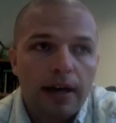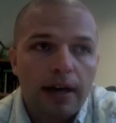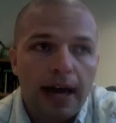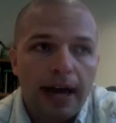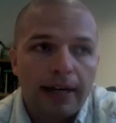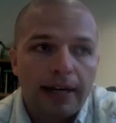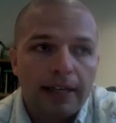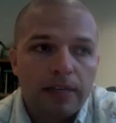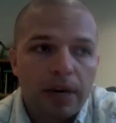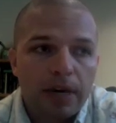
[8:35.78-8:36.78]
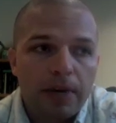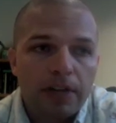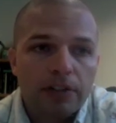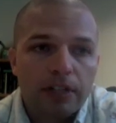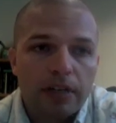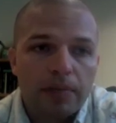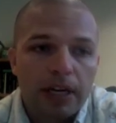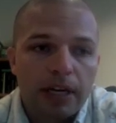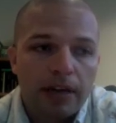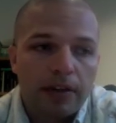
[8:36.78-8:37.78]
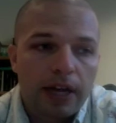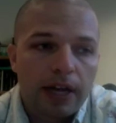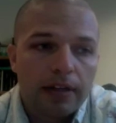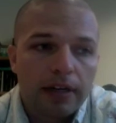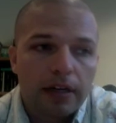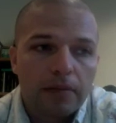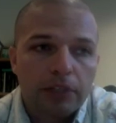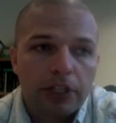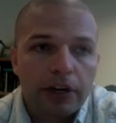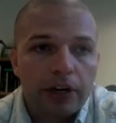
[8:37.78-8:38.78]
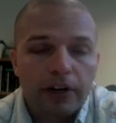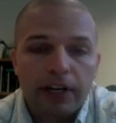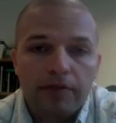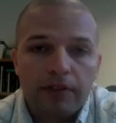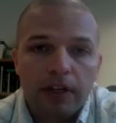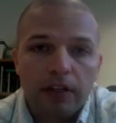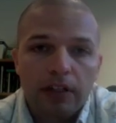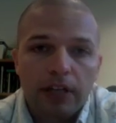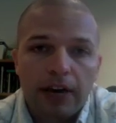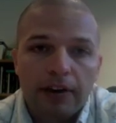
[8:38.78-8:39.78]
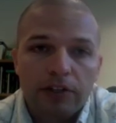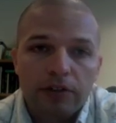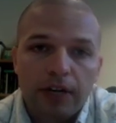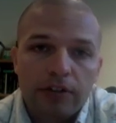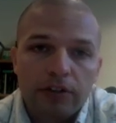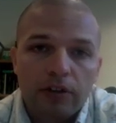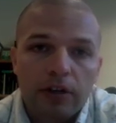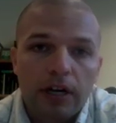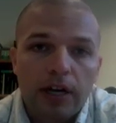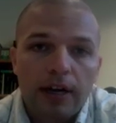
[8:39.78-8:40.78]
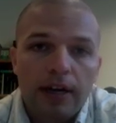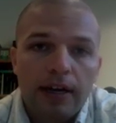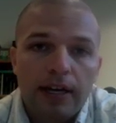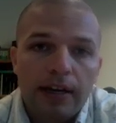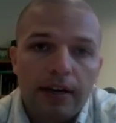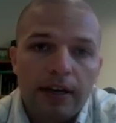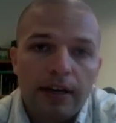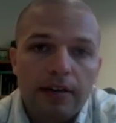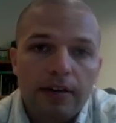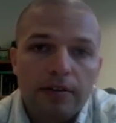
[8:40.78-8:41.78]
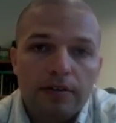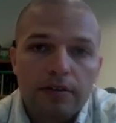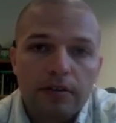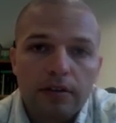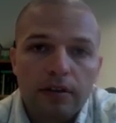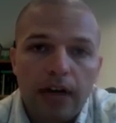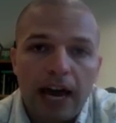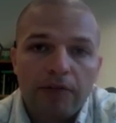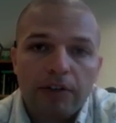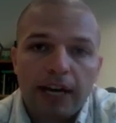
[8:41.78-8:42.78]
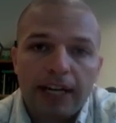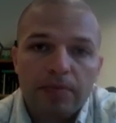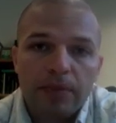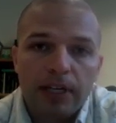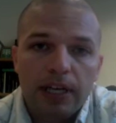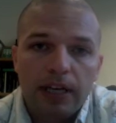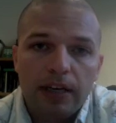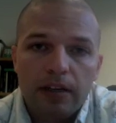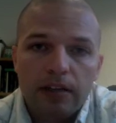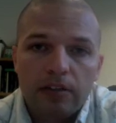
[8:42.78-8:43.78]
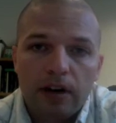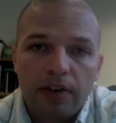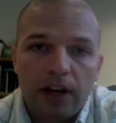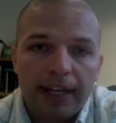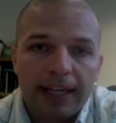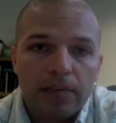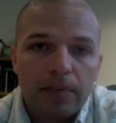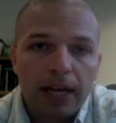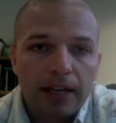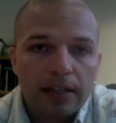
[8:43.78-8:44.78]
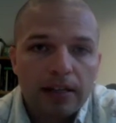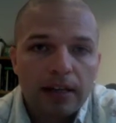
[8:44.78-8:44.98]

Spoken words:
And I did make mention in the meeting that Jerry Greenfield, the county treasurer, in his advertisement in the Star Valley Independent,